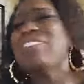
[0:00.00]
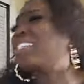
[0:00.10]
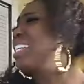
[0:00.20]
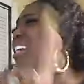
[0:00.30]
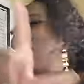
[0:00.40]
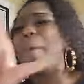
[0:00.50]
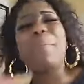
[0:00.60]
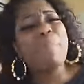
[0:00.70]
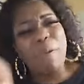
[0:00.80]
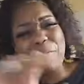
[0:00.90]
still are
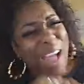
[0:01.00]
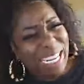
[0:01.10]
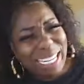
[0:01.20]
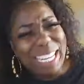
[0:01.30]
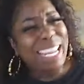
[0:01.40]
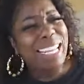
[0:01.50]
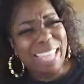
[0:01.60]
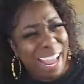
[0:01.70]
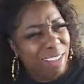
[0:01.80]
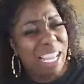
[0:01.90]
people fighting to get
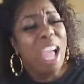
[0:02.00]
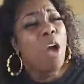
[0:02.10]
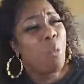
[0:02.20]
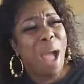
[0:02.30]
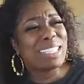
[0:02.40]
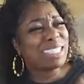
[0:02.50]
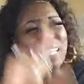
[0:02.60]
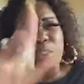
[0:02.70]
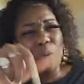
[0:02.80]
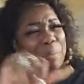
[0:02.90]
theirs. Watch
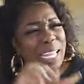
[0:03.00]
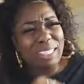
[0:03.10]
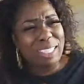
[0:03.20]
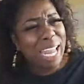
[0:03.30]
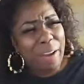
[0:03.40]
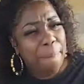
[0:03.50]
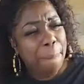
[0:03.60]
this from this year.